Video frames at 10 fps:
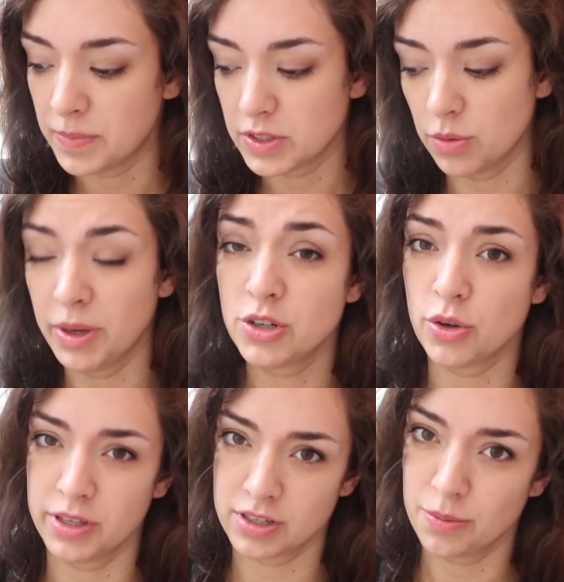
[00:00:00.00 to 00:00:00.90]
So make
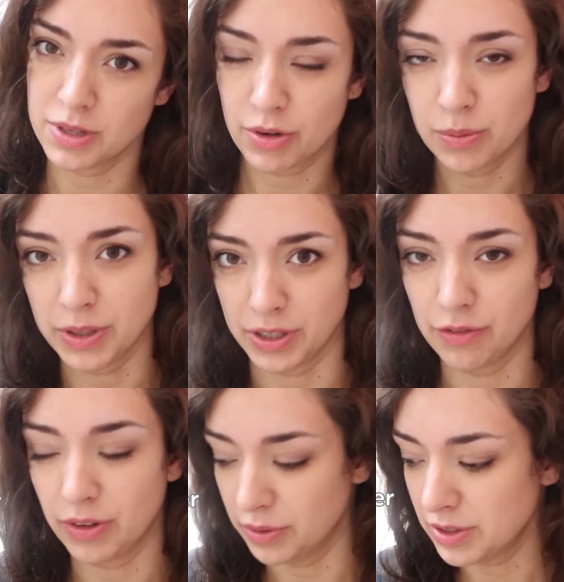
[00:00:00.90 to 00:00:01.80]
sure this comes out
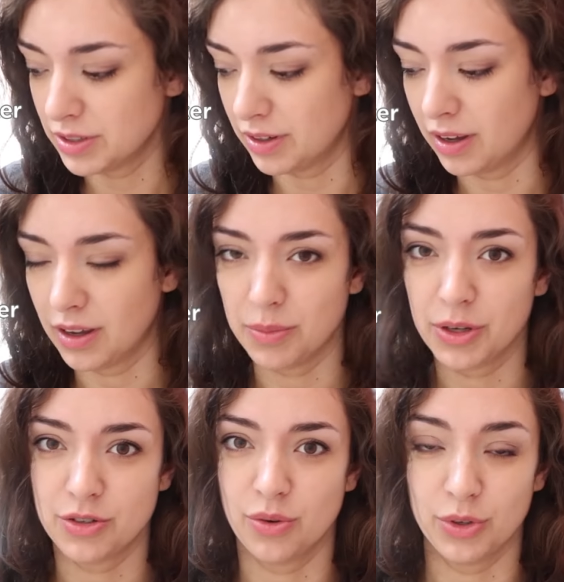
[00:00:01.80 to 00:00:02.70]
completely fluent,
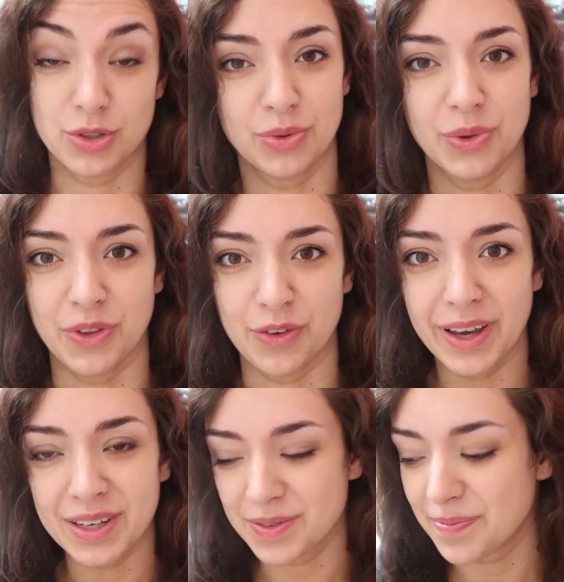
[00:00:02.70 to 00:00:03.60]
because you don't want to ruin the
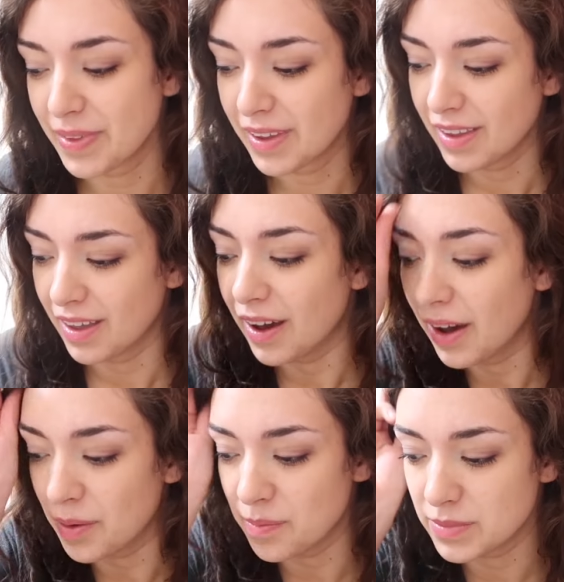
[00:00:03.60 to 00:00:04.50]
effect.
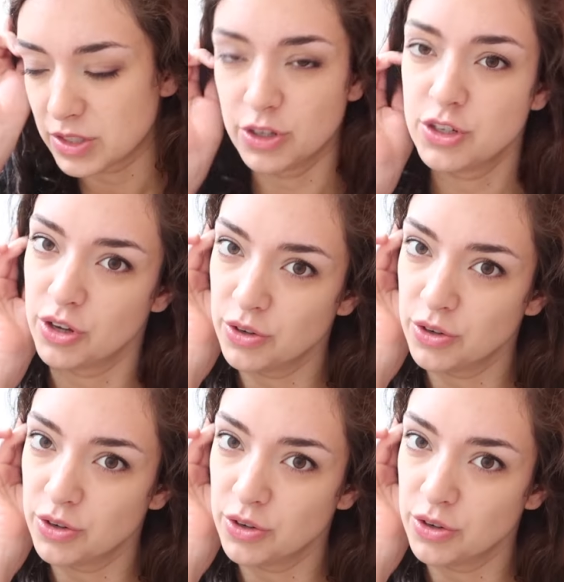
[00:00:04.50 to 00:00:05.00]
So did you